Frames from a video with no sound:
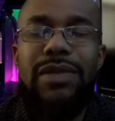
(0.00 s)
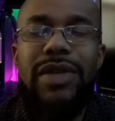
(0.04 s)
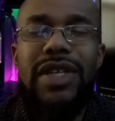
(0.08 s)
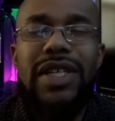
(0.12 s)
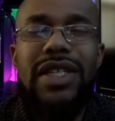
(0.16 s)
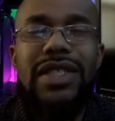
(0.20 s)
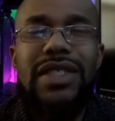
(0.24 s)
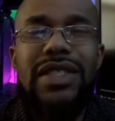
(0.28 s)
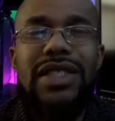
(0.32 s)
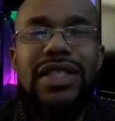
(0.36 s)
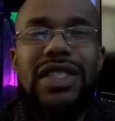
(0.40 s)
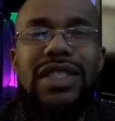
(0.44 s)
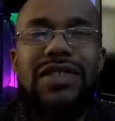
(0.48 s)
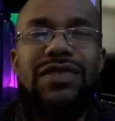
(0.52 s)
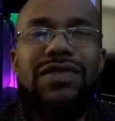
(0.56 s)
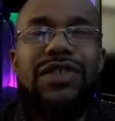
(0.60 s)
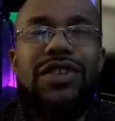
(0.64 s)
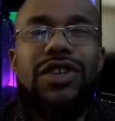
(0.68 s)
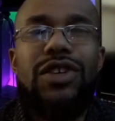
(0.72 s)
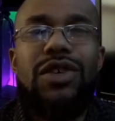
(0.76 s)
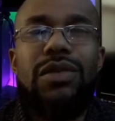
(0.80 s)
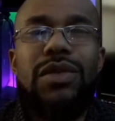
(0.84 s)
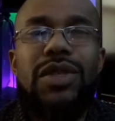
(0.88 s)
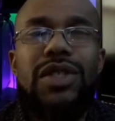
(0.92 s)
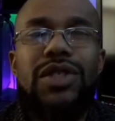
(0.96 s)
because this
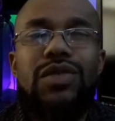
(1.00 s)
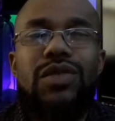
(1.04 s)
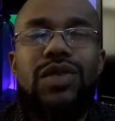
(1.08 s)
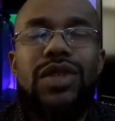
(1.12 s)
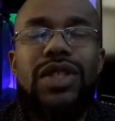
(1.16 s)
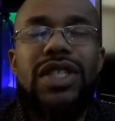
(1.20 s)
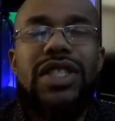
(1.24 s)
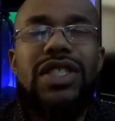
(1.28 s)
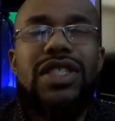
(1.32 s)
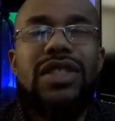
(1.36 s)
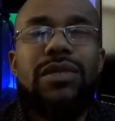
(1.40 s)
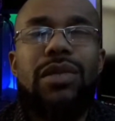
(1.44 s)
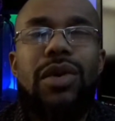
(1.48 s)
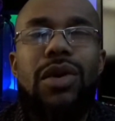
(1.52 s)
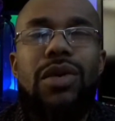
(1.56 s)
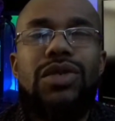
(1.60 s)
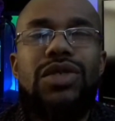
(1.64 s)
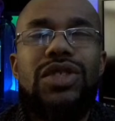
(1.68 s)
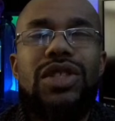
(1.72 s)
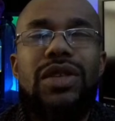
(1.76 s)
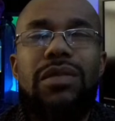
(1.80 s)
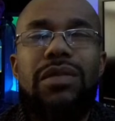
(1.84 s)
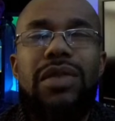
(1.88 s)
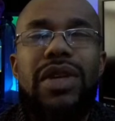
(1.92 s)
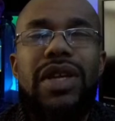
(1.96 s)
film is really
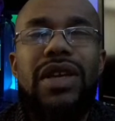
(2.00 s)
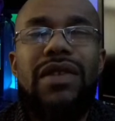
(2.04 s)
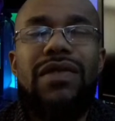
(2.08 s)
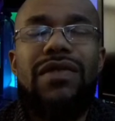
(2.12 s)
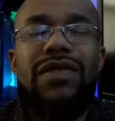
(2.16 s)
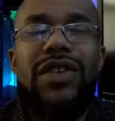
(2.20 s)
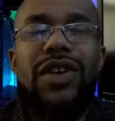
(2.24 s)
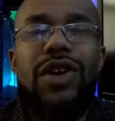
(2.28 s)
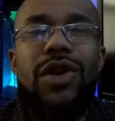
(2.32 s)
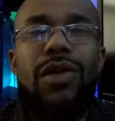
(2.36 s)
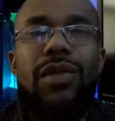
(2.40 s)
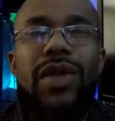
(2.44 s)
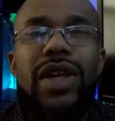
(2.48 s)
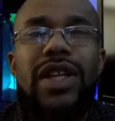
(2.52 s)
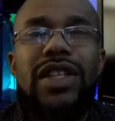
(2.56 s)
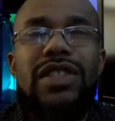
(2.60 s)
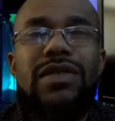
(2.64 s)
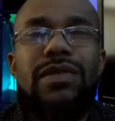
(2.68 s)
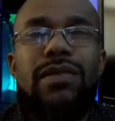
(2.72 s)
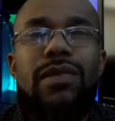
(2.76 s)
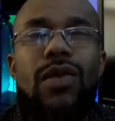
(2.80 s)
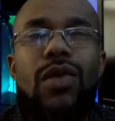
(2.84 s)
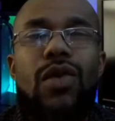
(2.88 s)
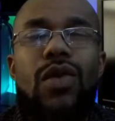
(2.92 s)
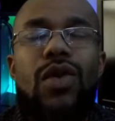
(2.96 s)
supposed to be a film
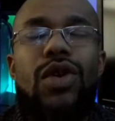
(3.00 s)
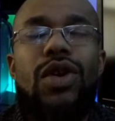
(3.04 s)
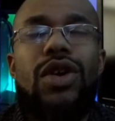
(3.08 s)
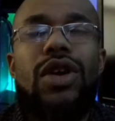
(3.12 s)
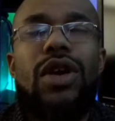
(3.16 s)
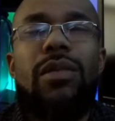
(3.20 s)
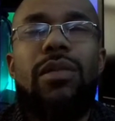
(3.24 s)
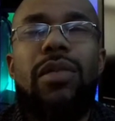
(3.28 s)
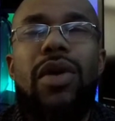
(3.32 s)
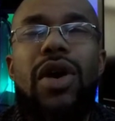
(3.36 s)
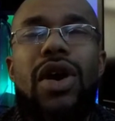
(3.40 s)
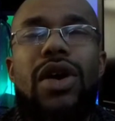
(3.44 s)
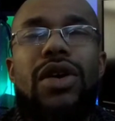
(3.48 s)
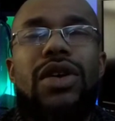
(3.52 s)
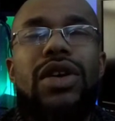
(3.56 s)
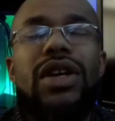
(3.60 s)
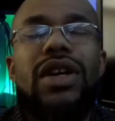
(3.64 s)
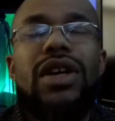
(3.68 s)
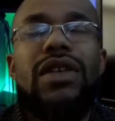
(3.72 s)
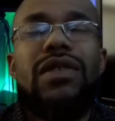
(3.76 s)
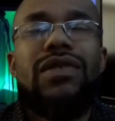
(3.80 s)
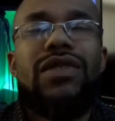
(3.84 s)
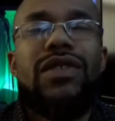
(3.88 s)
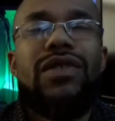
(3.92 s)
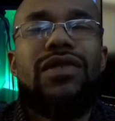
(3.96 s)
that's more a part
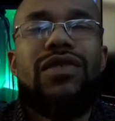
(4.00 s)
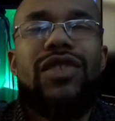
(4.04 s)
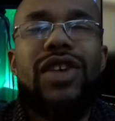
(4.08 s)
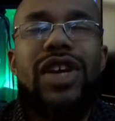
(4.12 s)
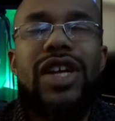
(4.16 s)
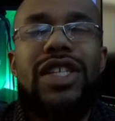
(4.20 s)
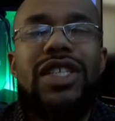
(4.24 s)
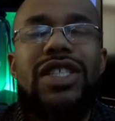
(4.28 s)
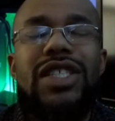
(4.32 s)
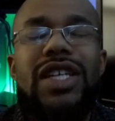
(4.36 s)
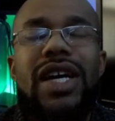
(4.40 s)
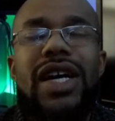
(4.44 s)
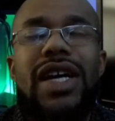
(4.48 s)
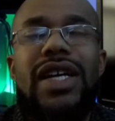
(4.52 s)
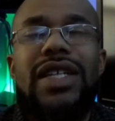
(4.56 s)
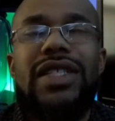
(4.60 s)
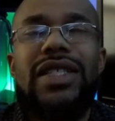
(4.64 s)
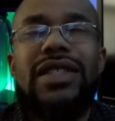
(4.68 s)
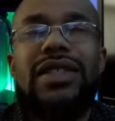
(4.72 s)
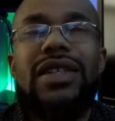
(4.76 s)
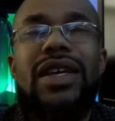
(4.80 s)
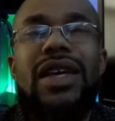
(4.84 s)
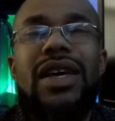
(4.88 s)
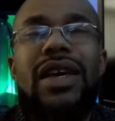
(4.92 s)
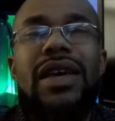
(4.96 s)
of the franchise
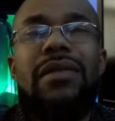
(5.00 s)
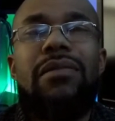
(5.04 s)
and